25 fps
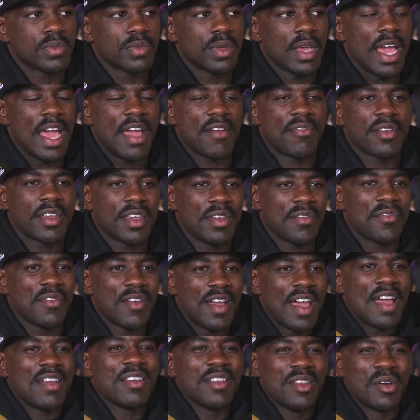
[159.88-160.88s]
African
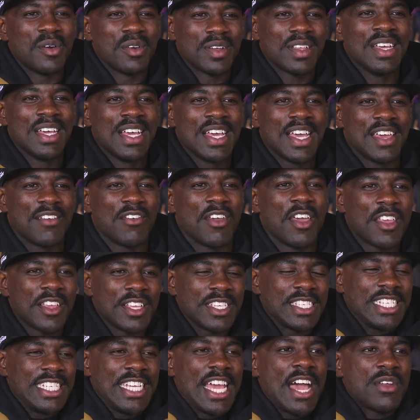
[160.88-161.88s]
for, you know,
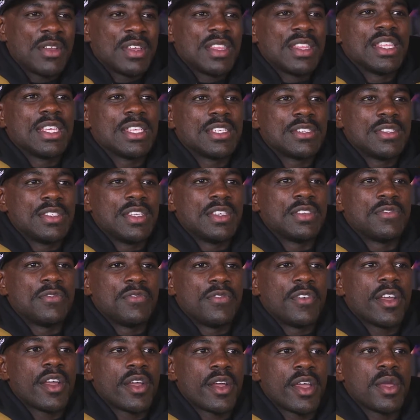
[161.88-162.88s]
shouting this
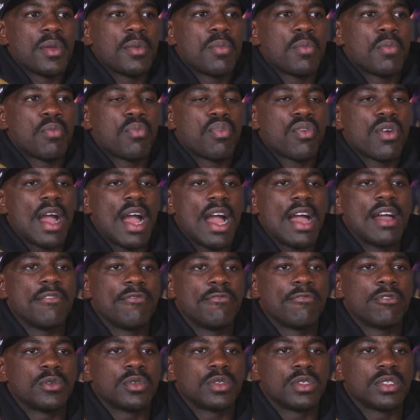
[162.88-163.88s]
very
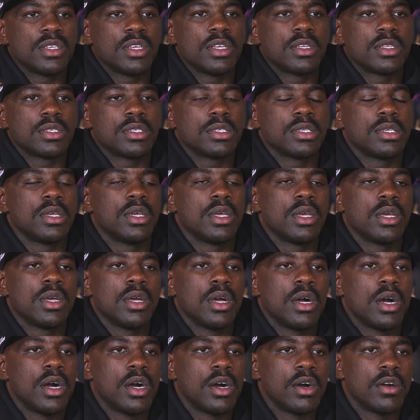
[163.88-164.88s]
prideful sense
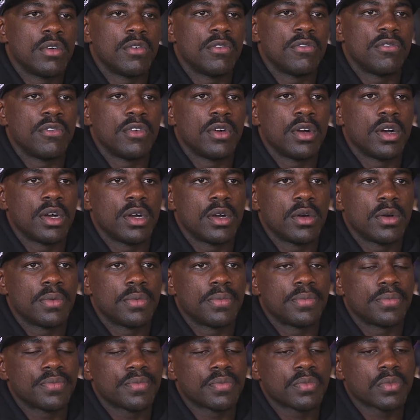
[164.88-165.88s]
of
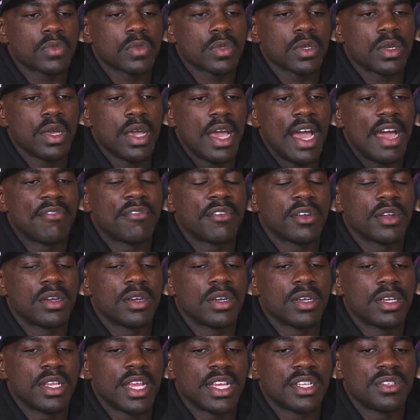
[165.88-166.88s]
Africa.
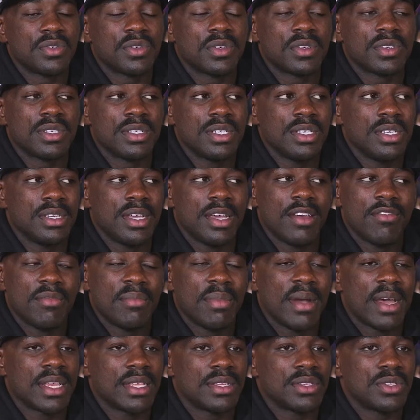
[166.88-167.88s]
And as you can see,
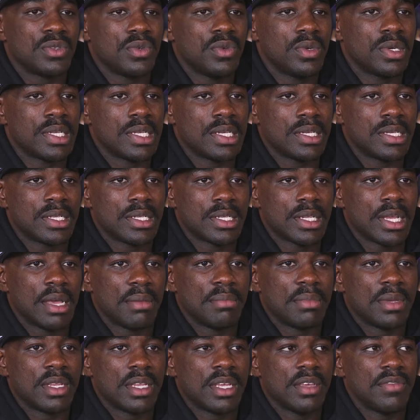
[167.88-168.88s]
everybody is doing it. I
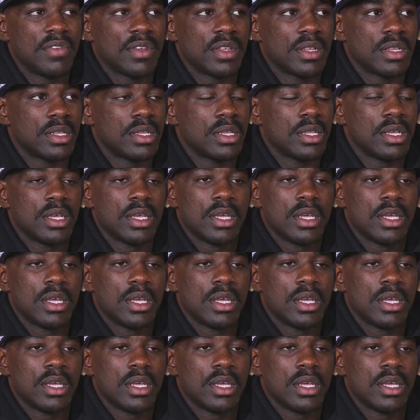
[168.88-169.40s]
mean, even